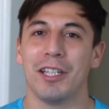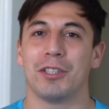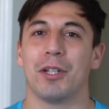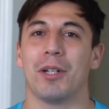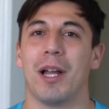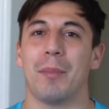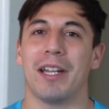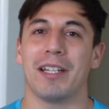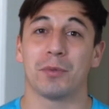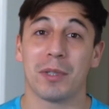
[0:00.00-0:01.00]
showed up
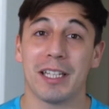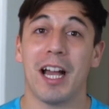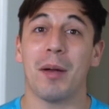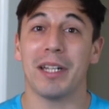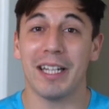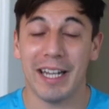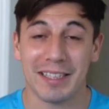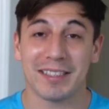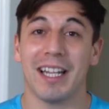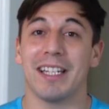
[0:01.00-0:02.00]
and has really got me
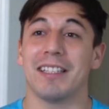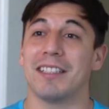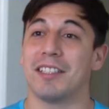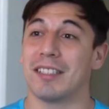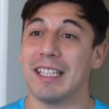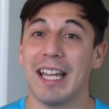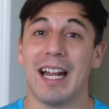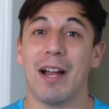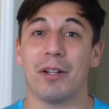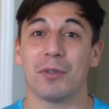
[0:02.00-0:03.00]
excited to just get
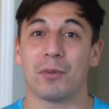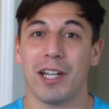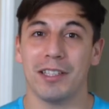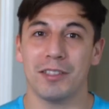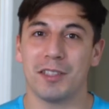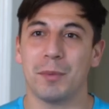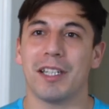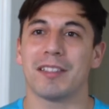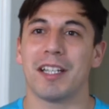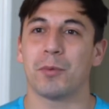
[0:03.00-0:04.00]
out and run just
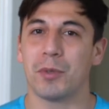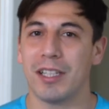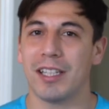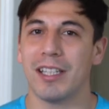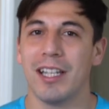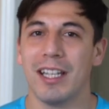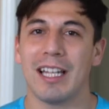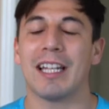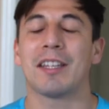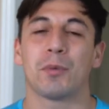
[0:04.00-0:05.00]
because I really
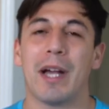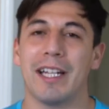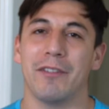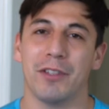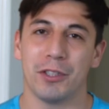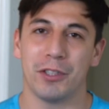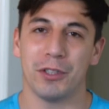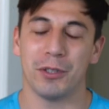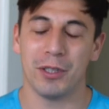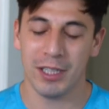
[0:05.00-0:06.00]
like the ride of the shoe.